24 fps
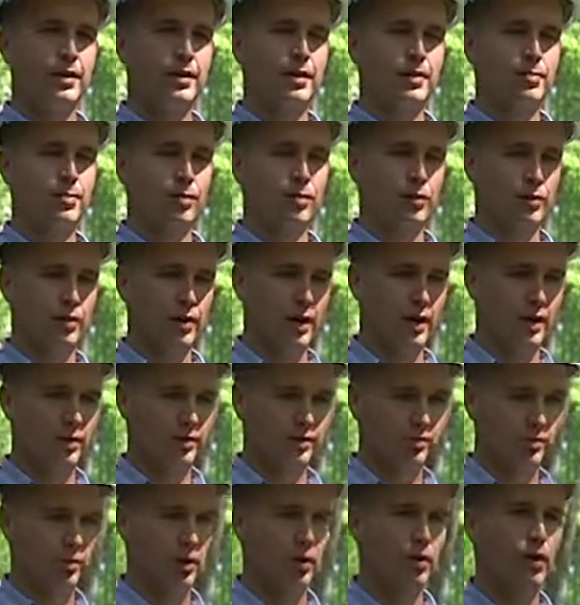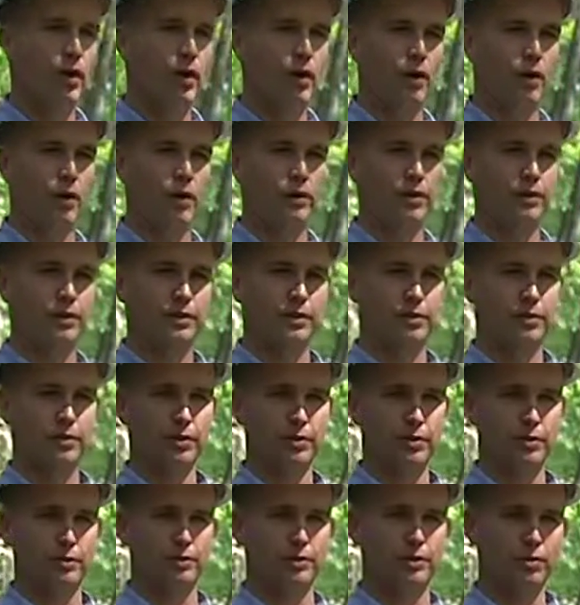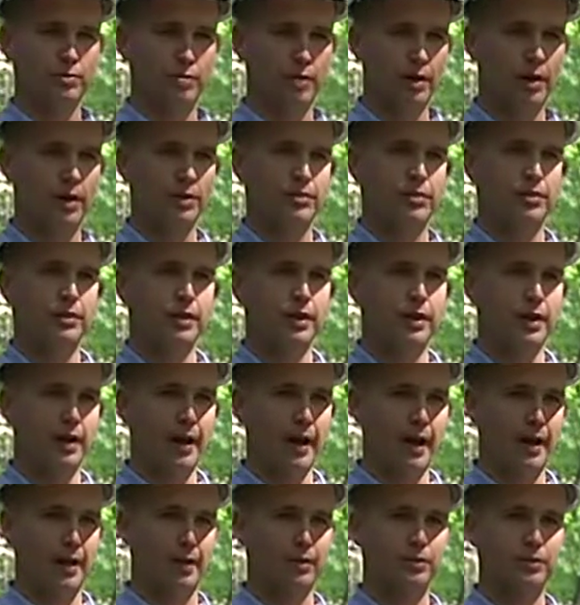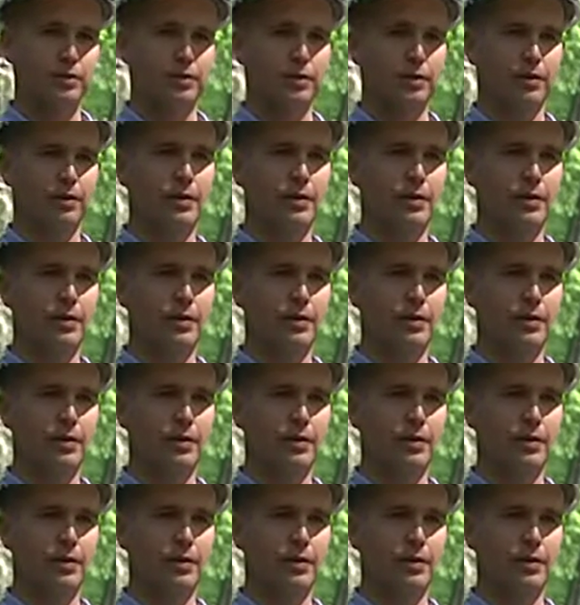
but the rock was so hard it took 2 months to get out. So,